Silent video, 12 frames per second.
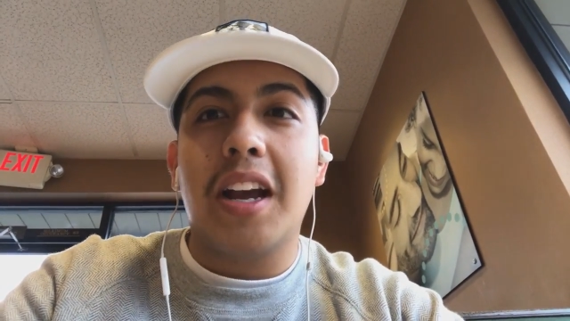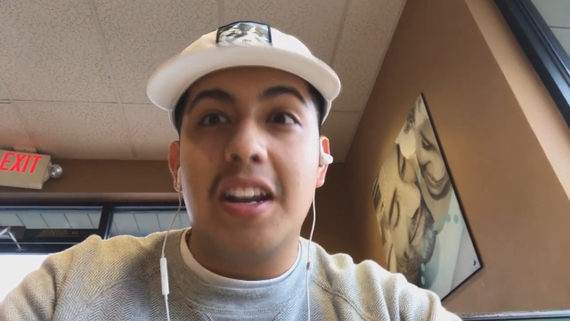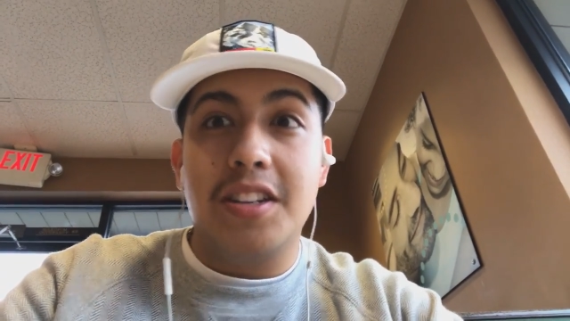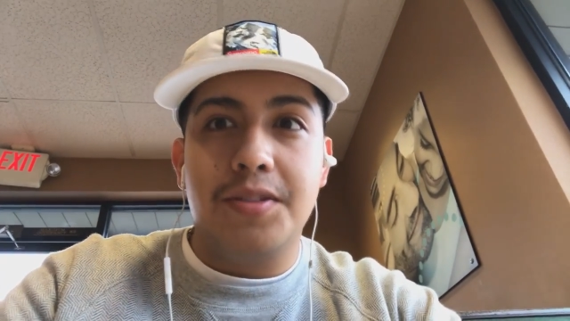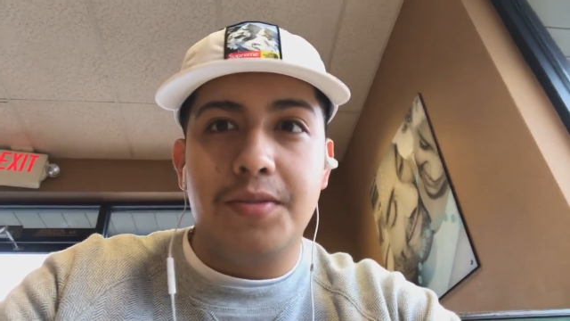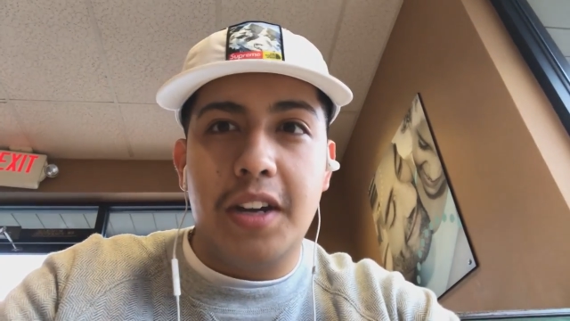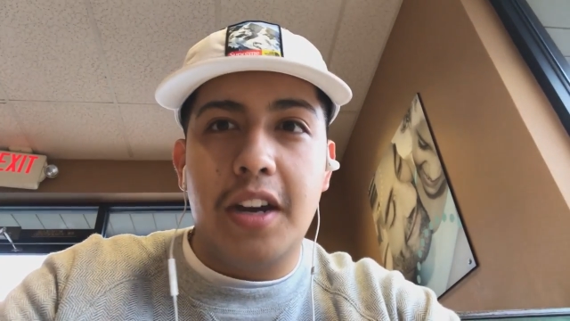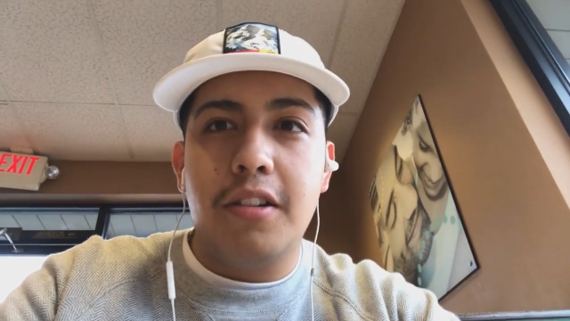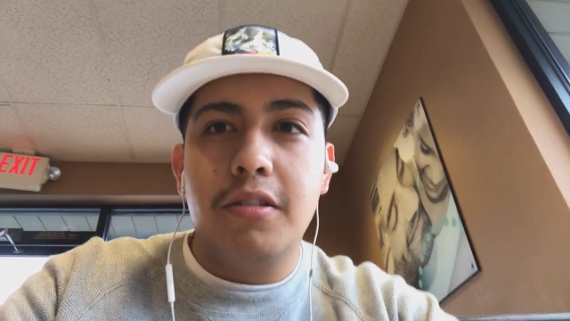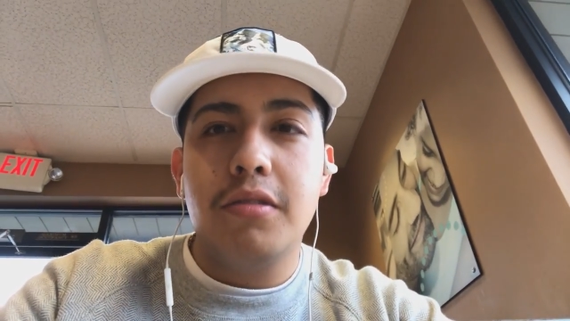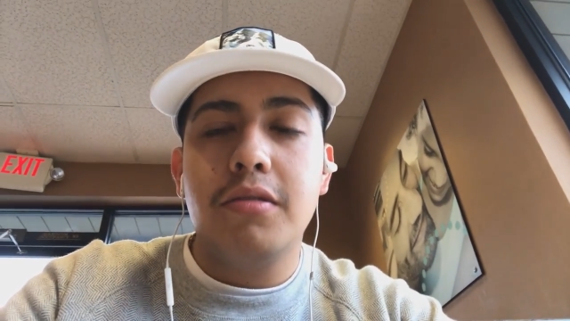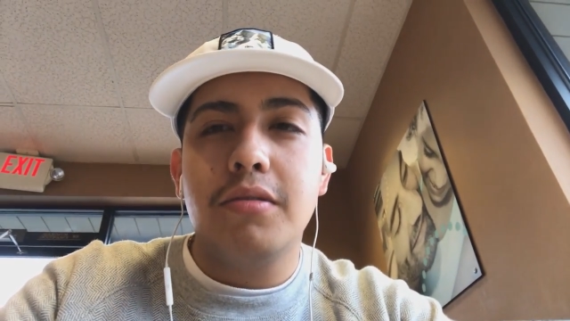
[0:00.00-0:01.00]
As of
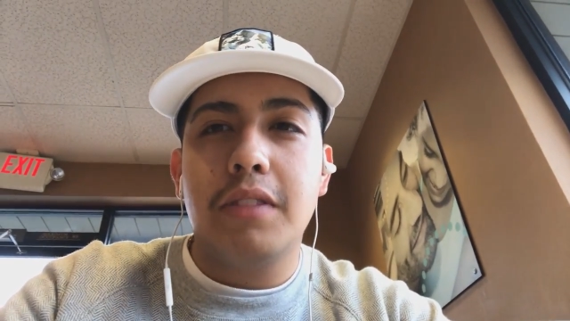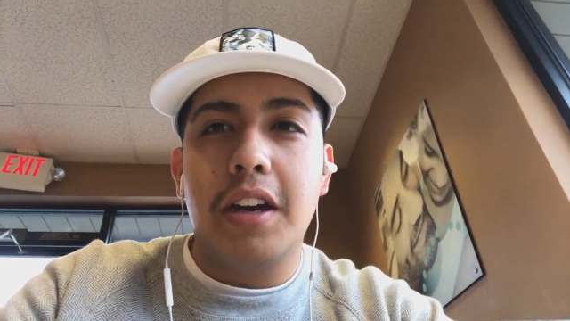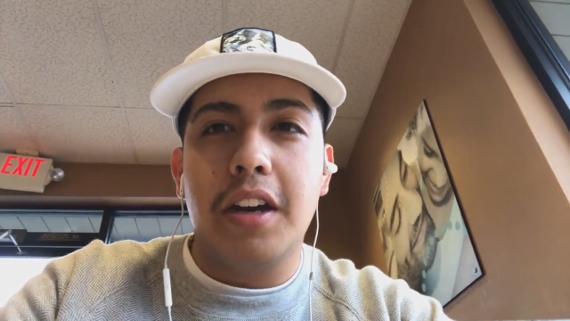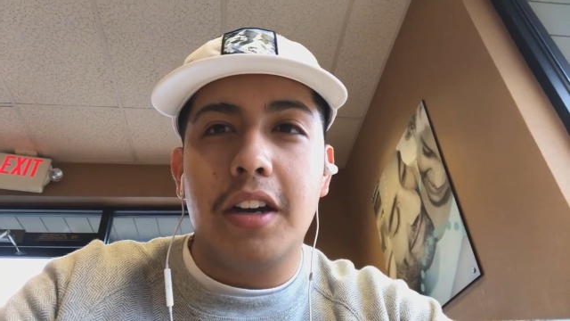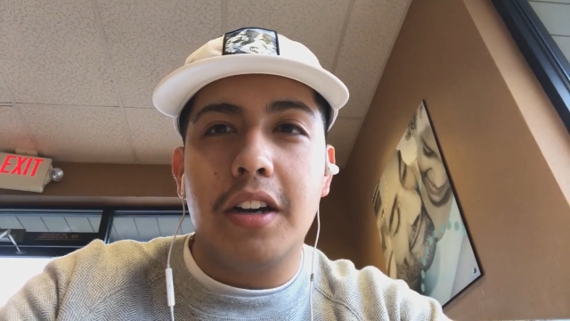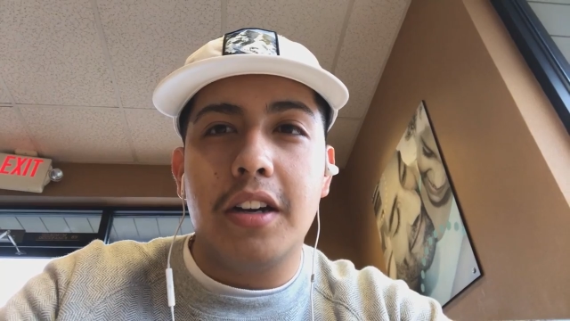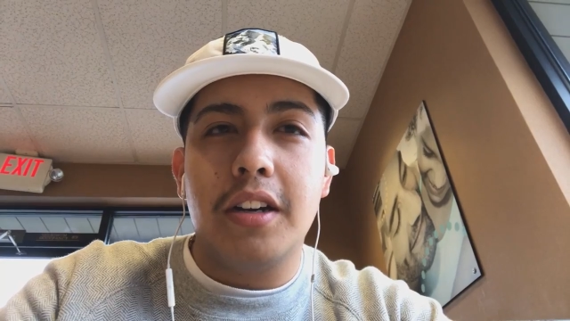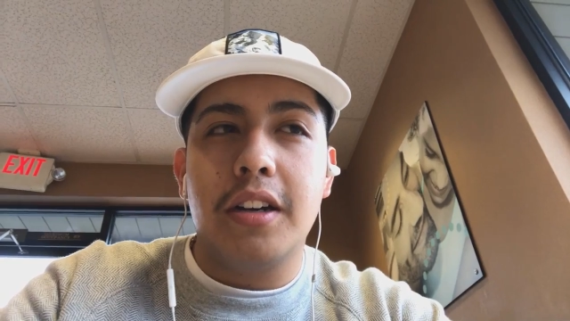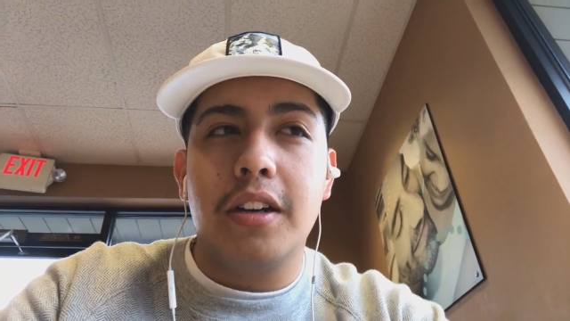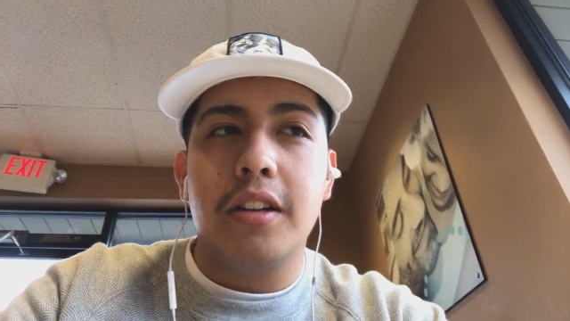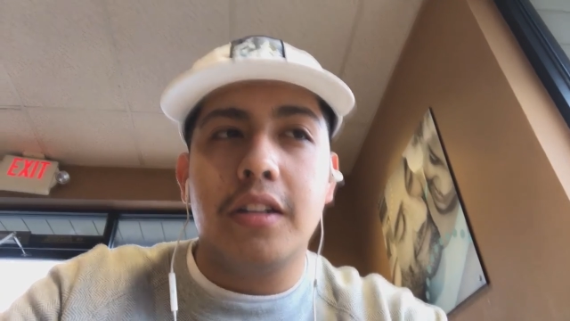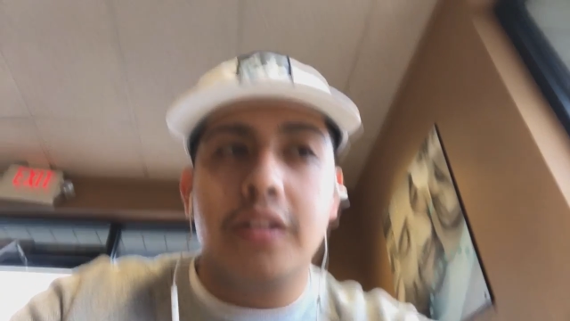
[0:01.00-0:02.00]
now, I
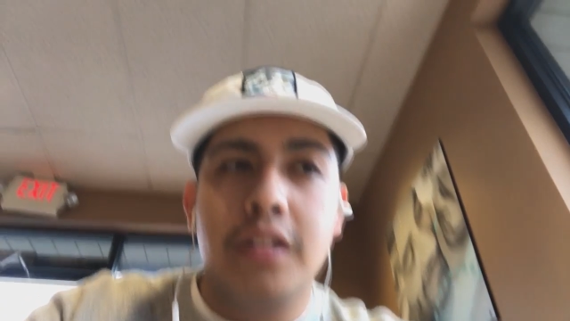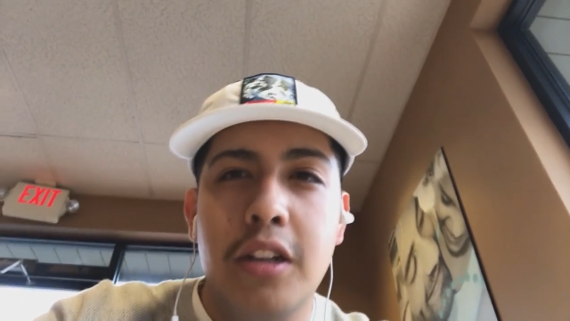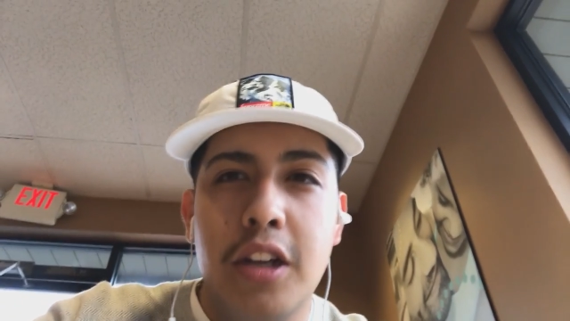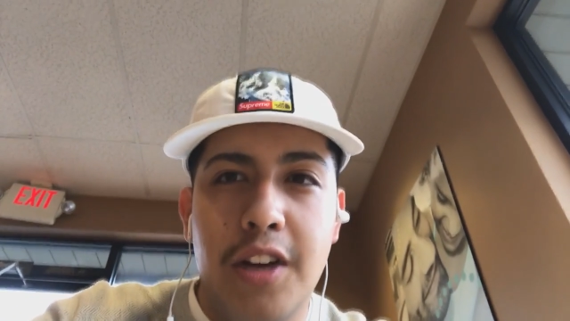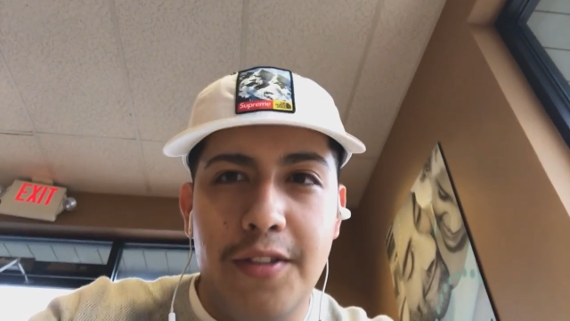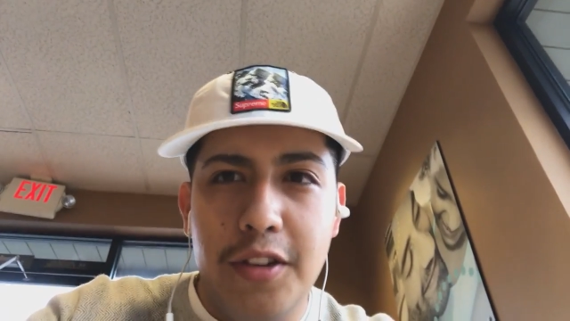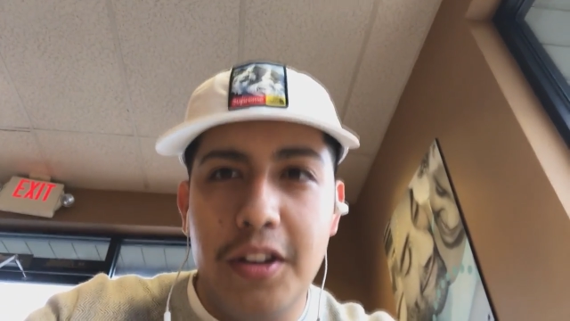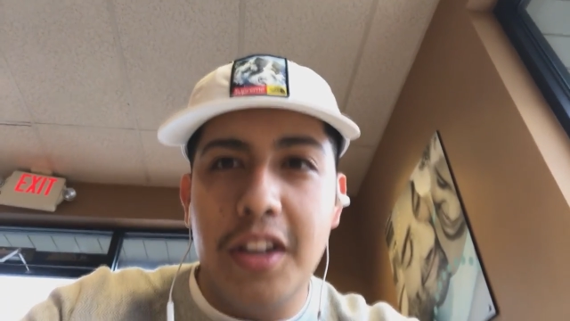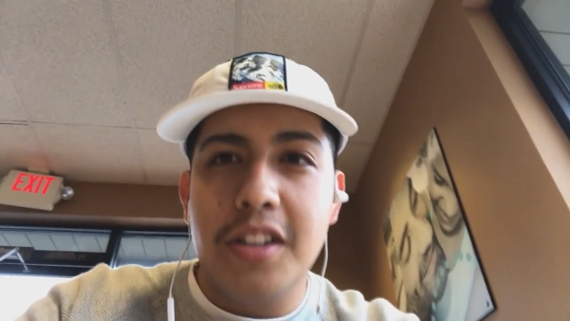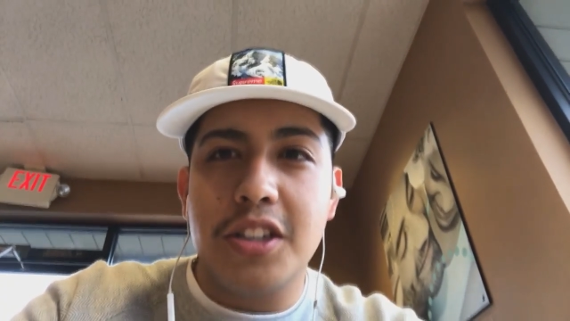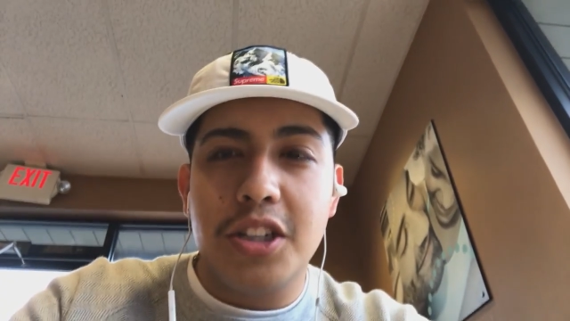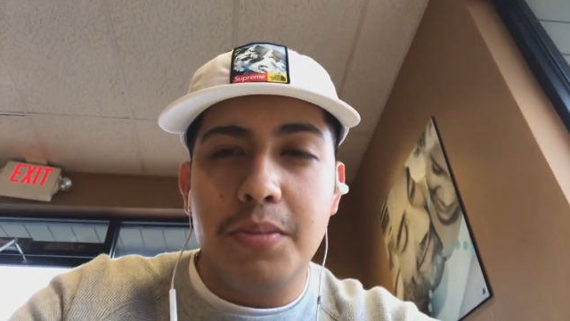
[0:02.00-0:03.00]
got few
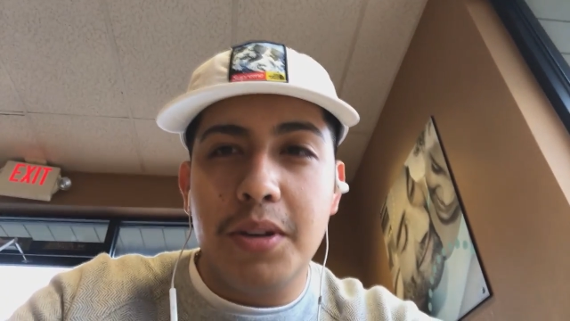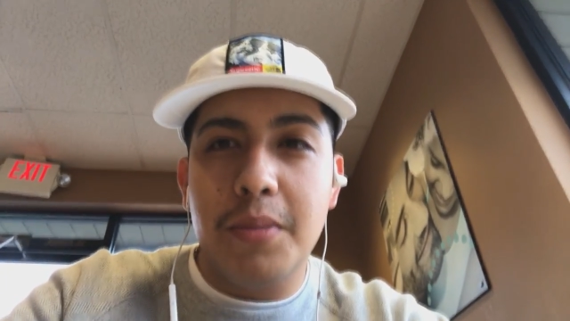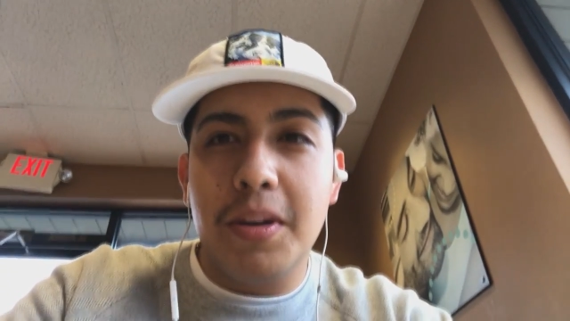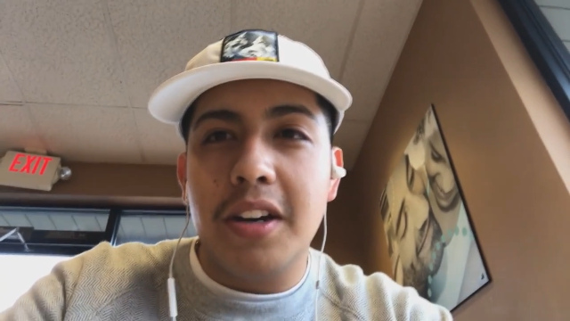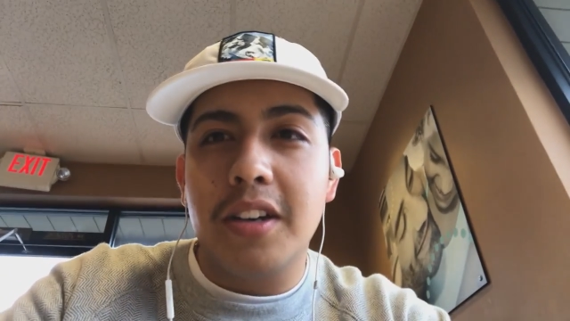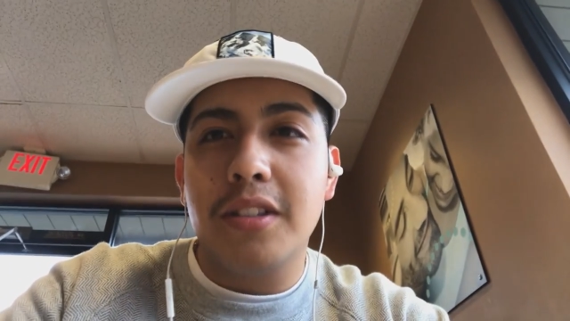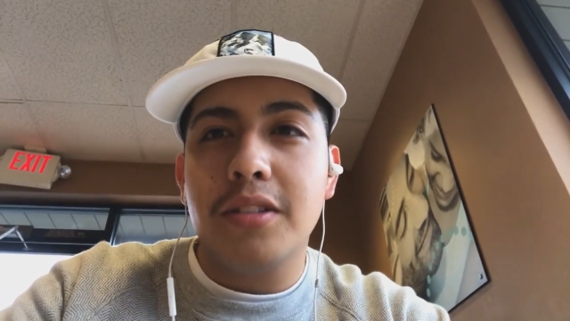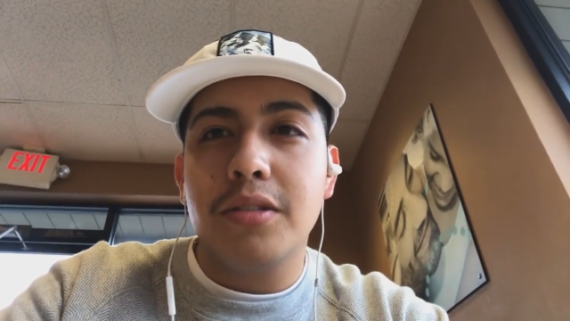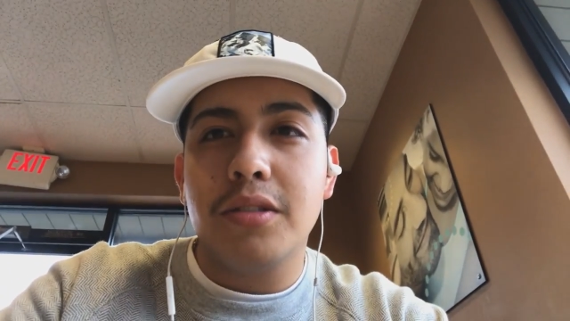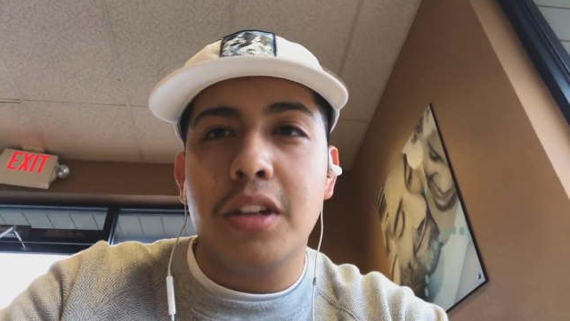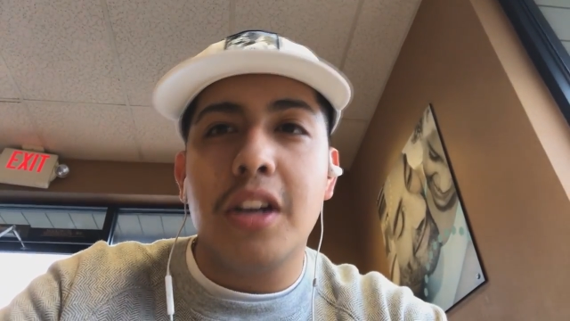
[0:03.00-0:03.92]
things shipping to my house.